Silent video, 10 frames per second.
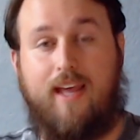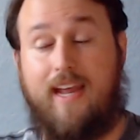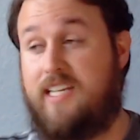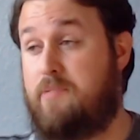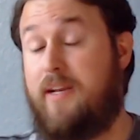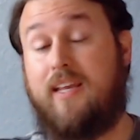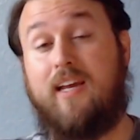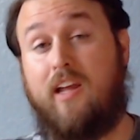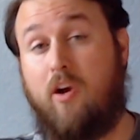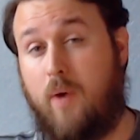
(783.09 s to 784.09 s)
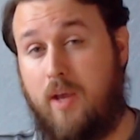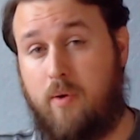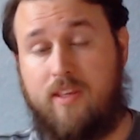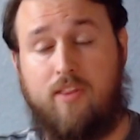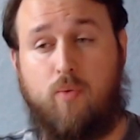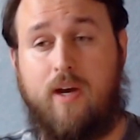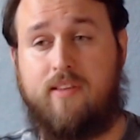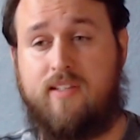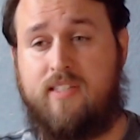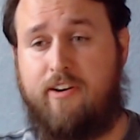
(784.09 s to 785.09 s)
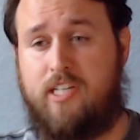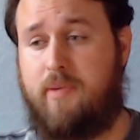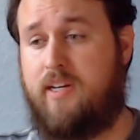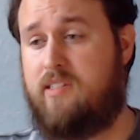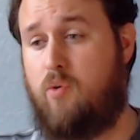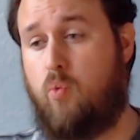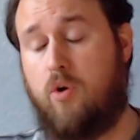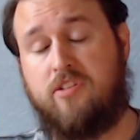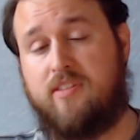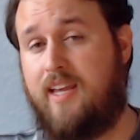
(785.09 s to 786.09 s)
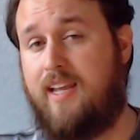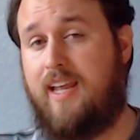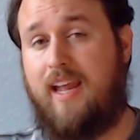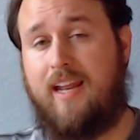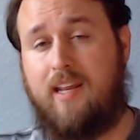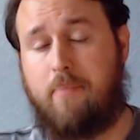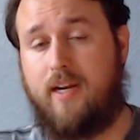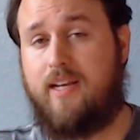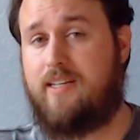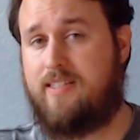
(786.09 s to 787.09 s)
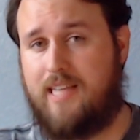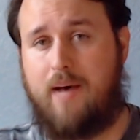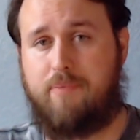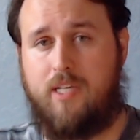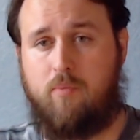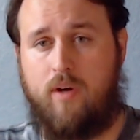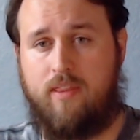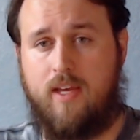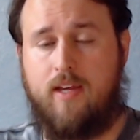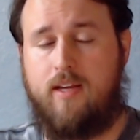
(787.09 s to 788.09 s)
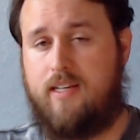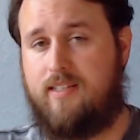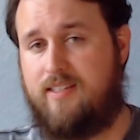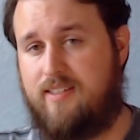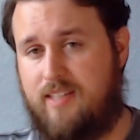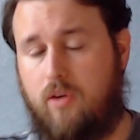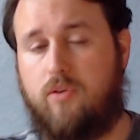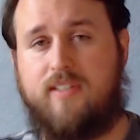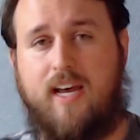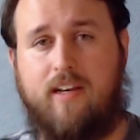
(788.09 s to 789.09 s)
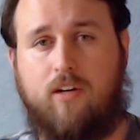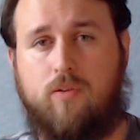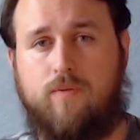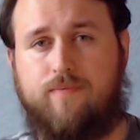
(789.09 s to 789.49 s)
And he's been getting away with it throughout the series, because the worst thing anybody has slapped him with is a single technical.